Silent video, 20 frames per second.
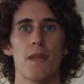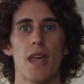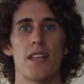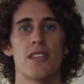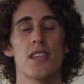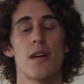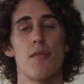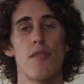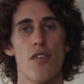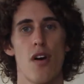
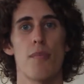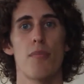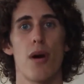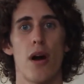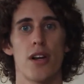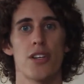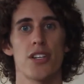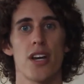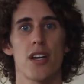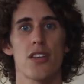And some of our
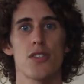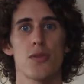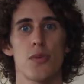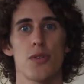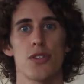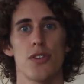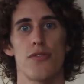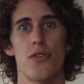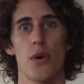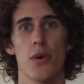projects,
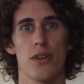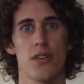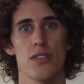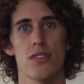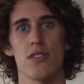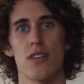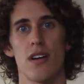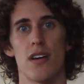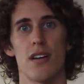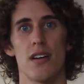which are
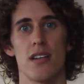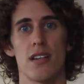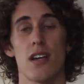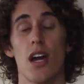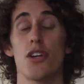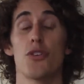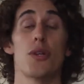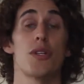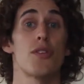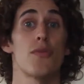focused in
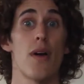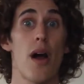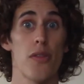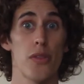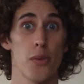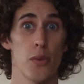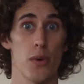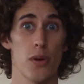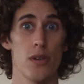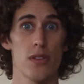countries
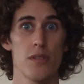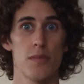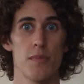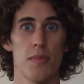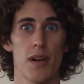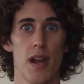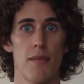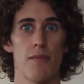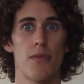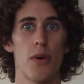around the
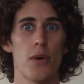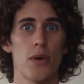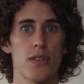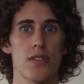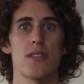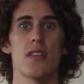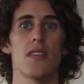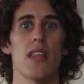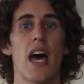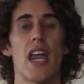world, but I'm
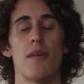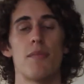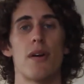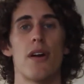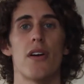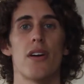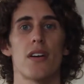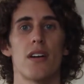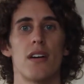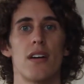focused in Latin
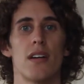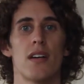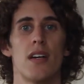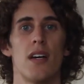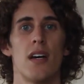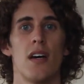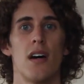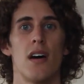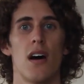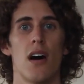America,
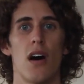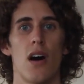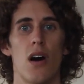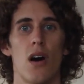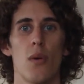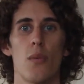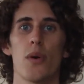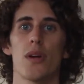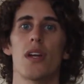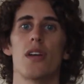
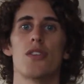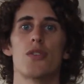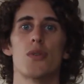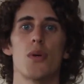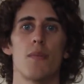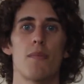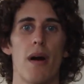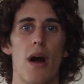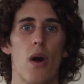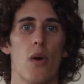are working
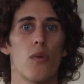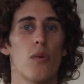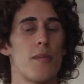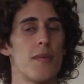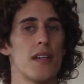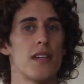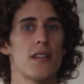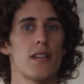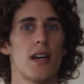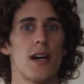to empower
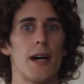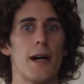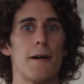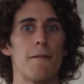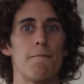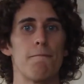women